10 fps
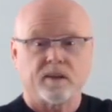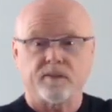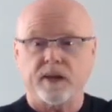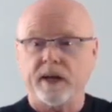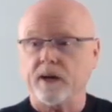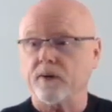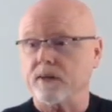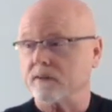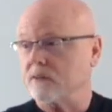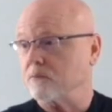the
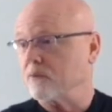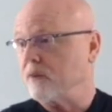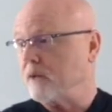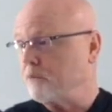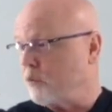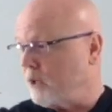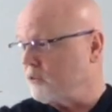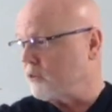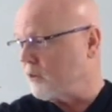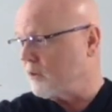area to provide
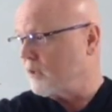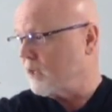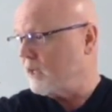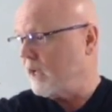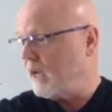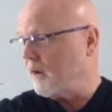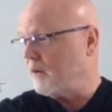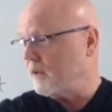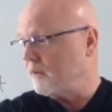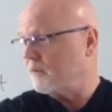pressure in the
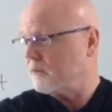area.